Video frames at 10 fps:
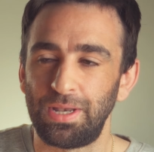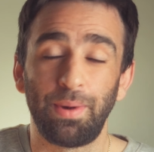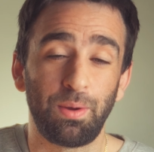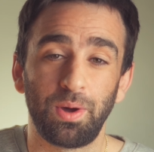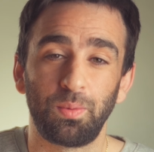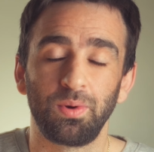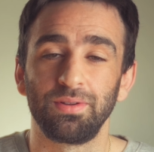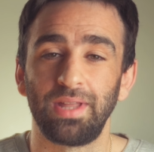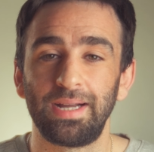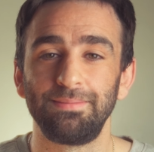you might want to work
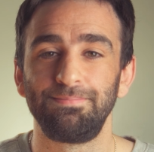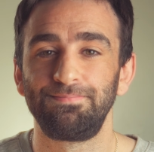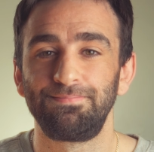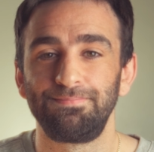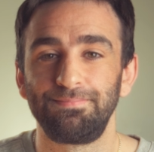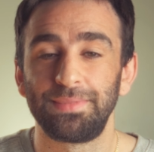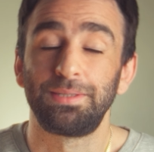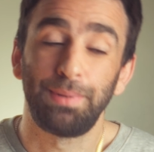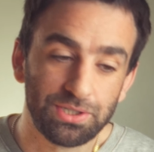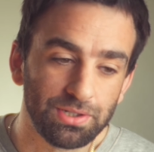on that,
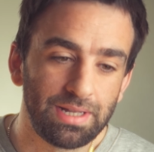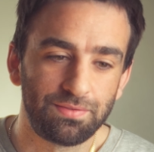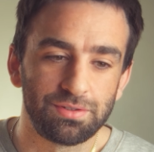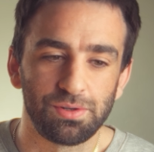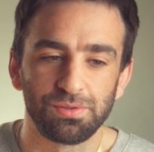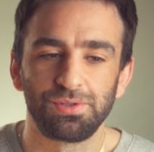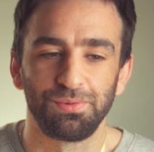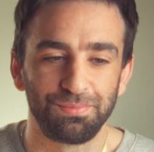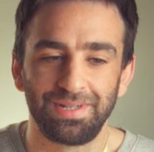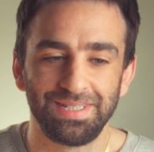especially if there's
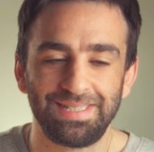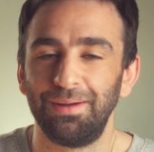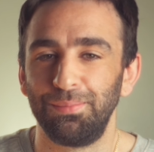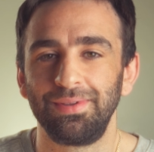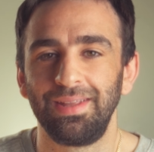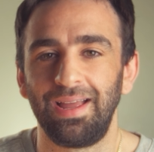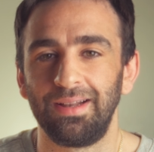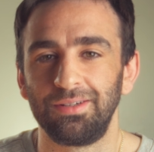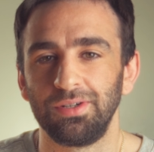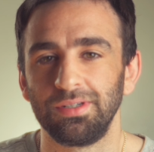also contempt
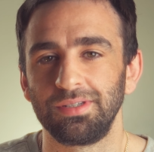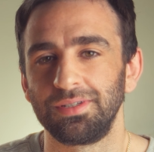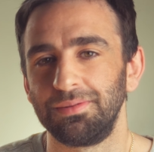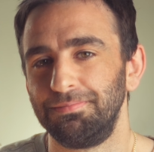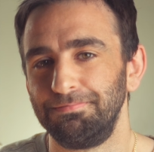and criticism.